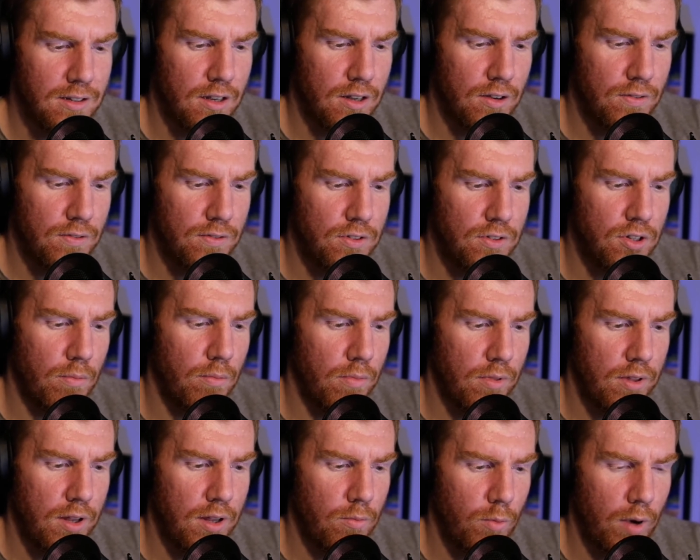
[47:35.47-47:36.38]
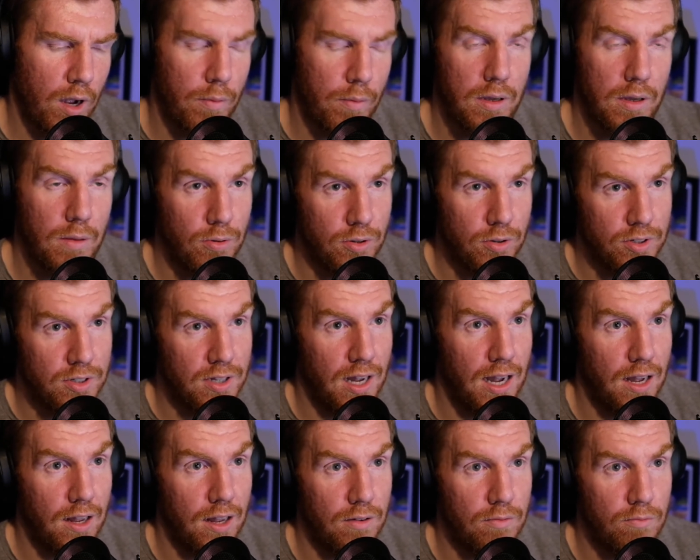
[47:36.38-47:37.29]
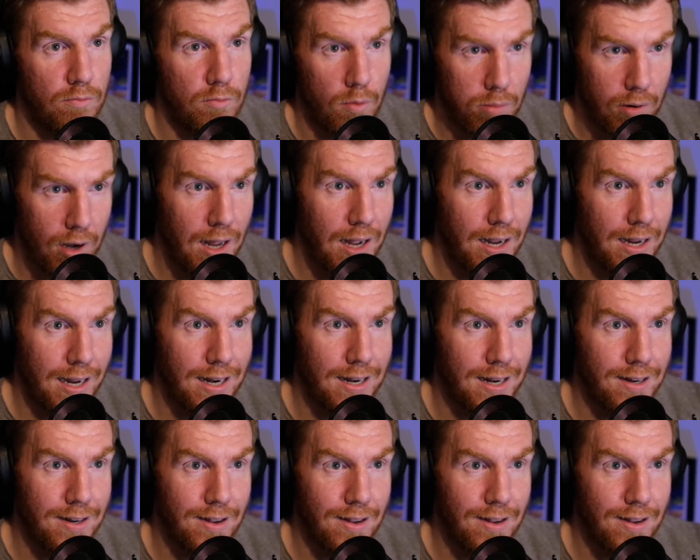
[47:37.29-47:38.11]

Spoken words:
of something where people started replying